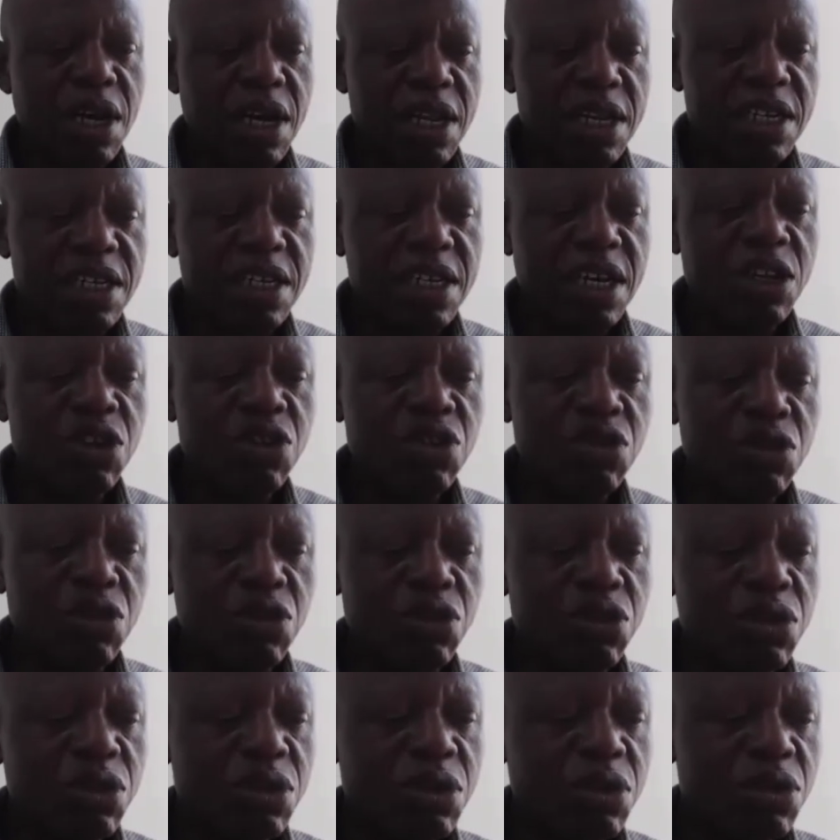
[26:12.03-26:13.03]
I decided
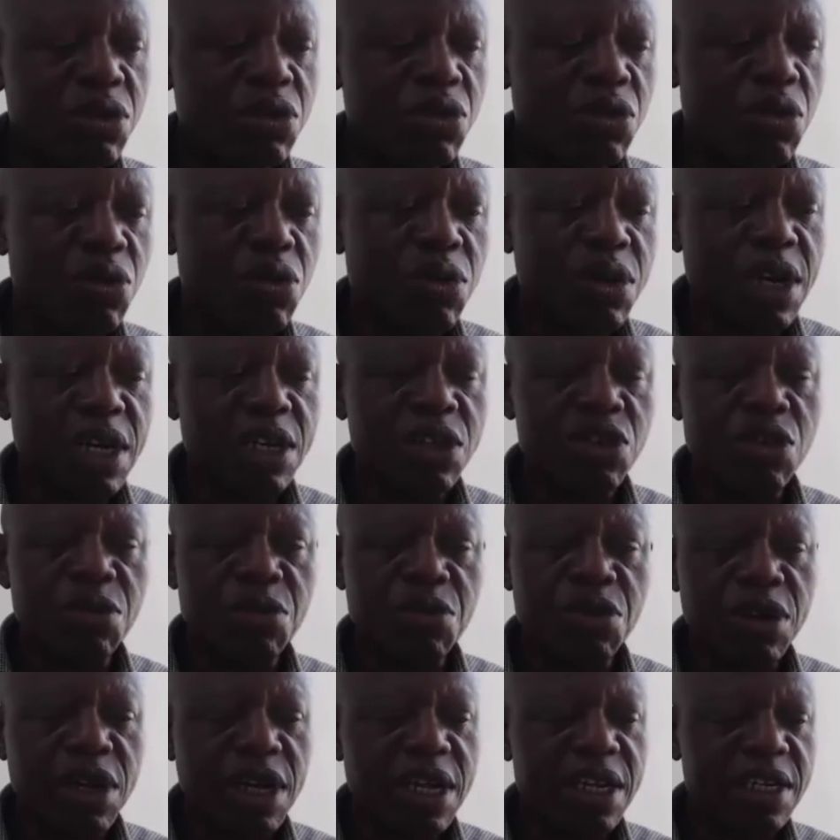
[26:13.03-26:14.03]
to look at
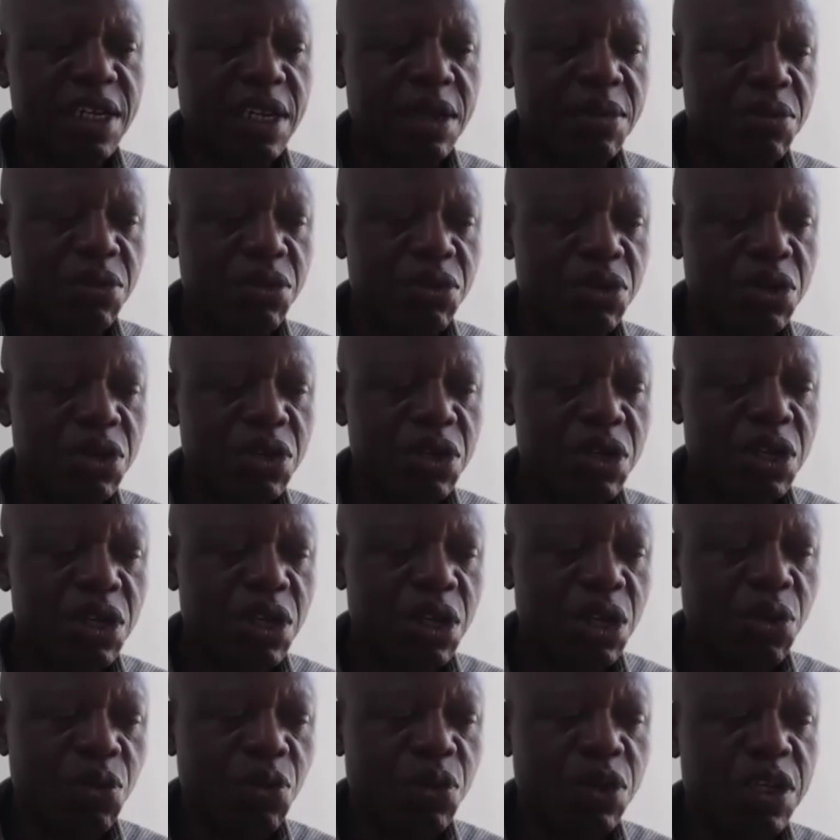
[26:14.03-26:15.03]
some other examples,
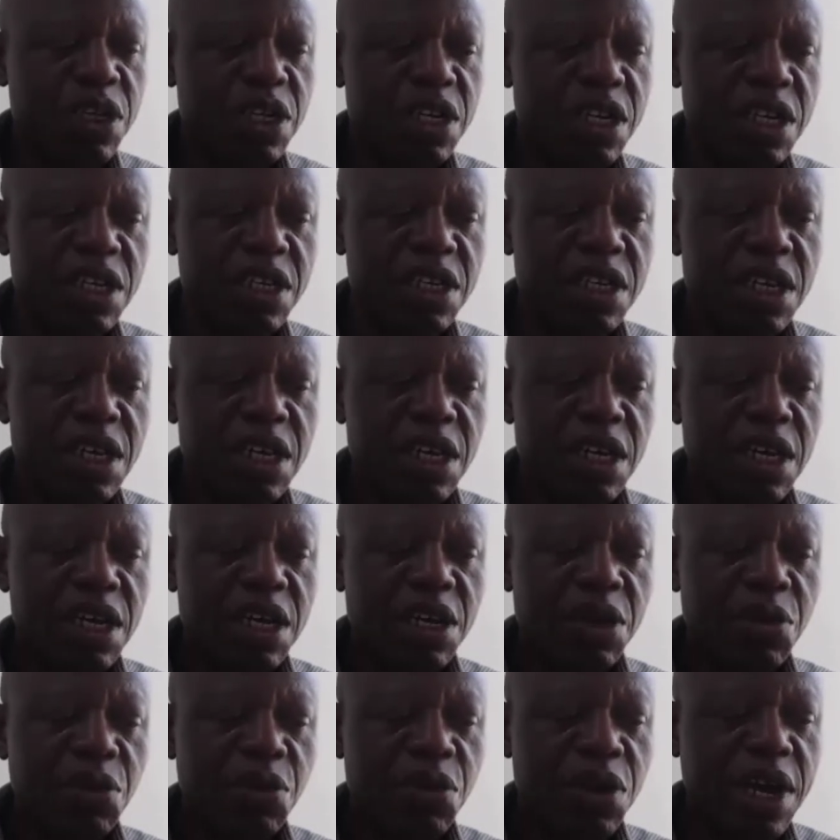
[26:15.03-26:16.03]
in which case
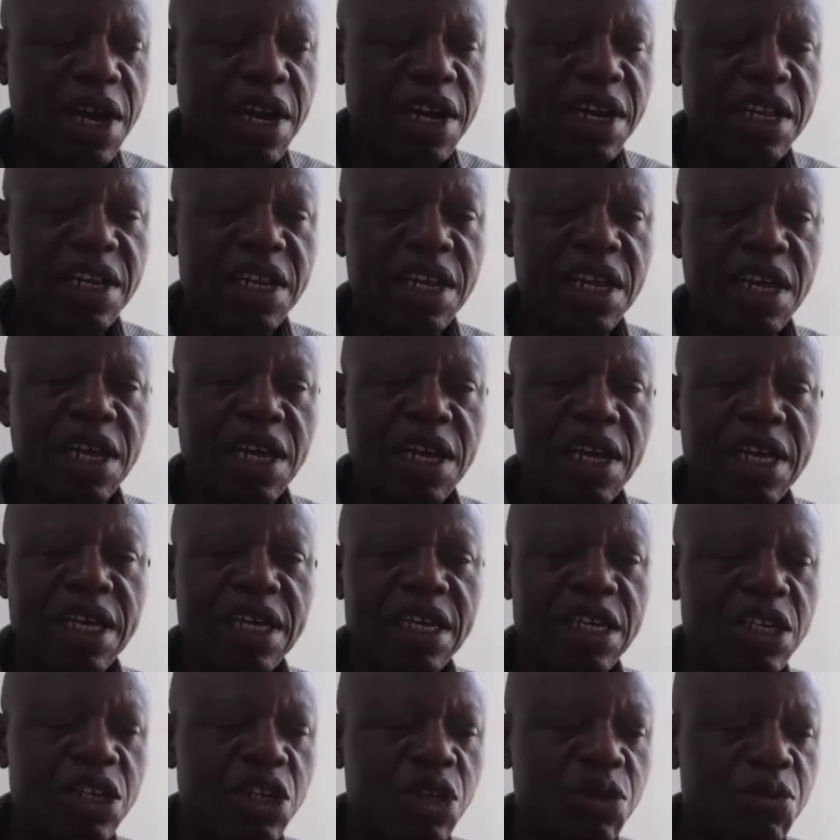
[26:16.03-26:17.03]
wherein
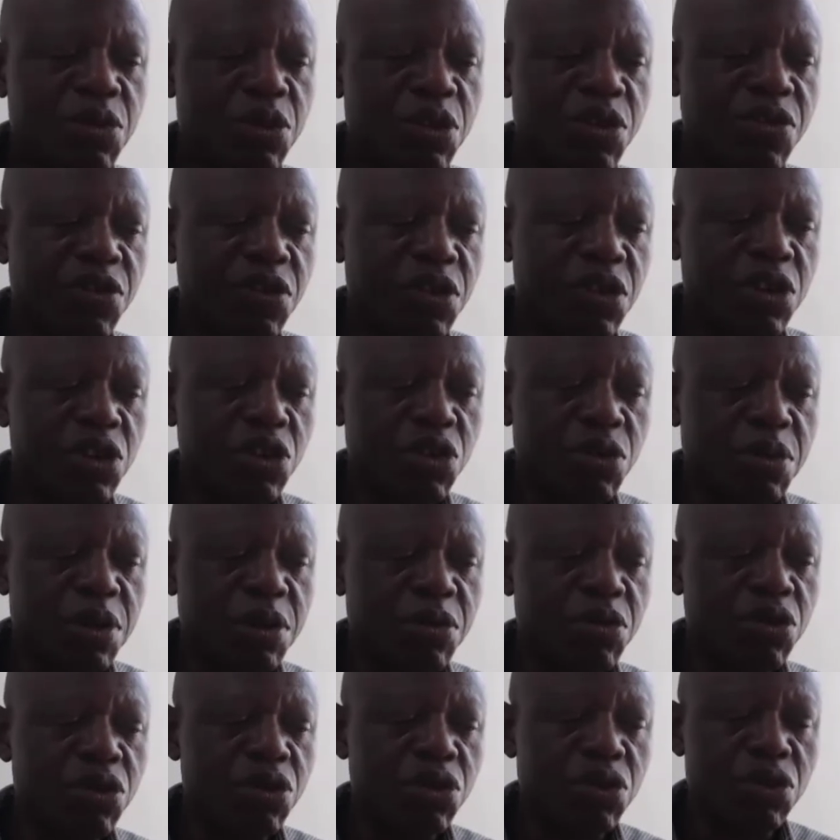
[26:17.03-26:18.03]
it is possible for us to
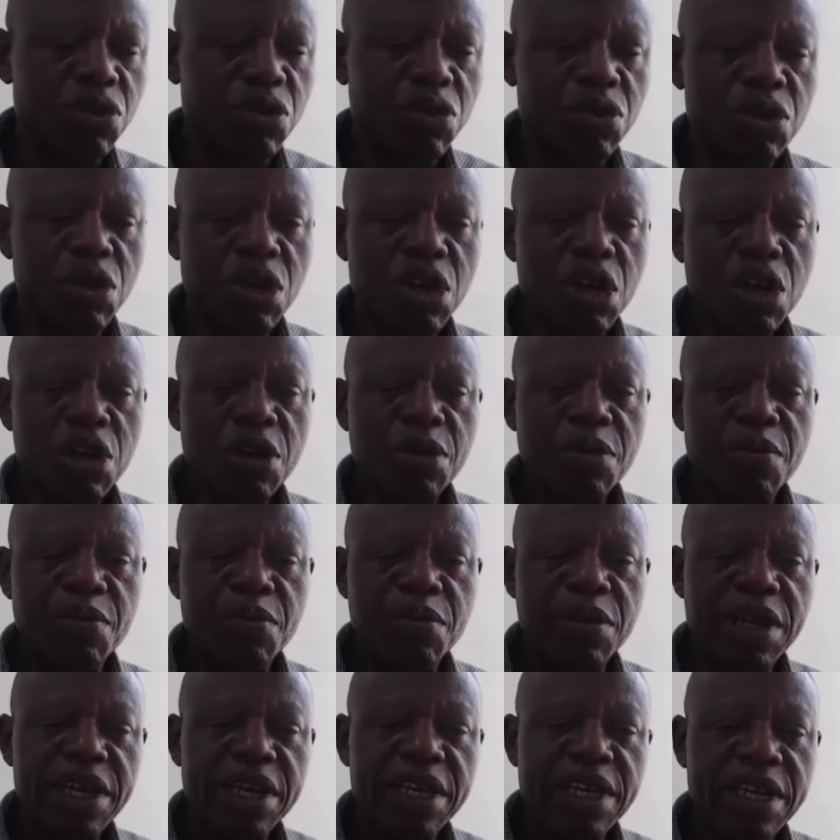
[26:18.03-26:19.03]
be able to
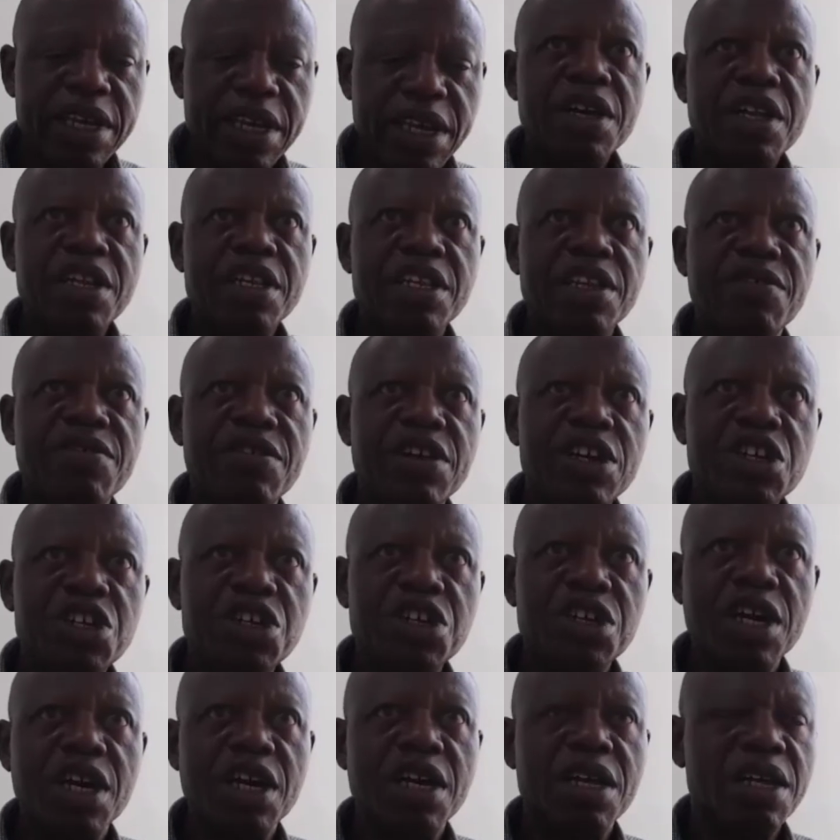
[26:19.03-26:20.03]
make
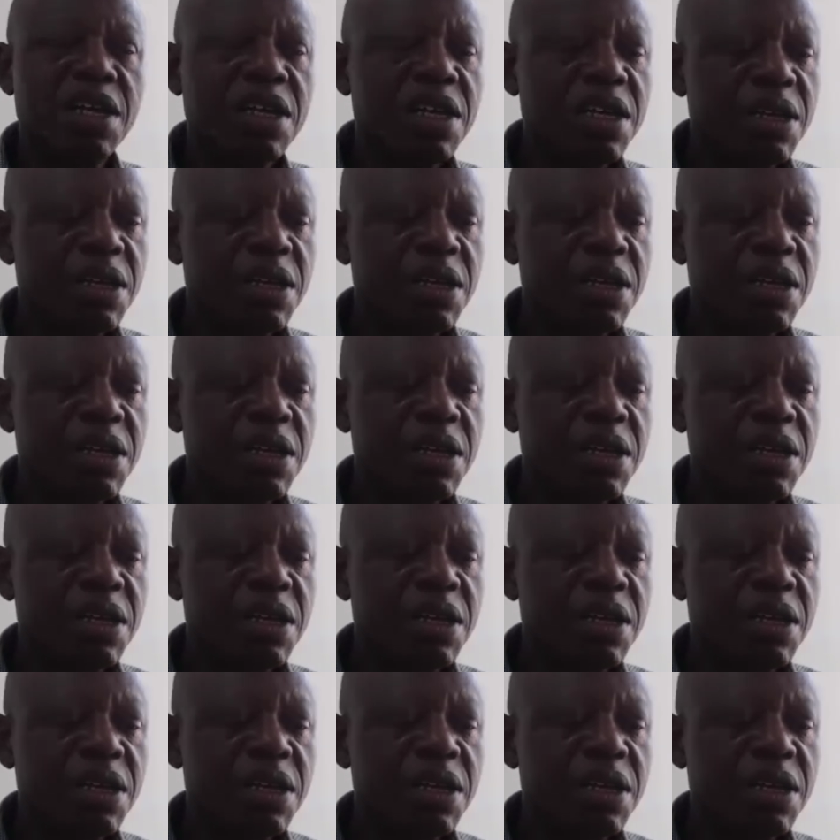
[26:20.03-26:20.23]
differential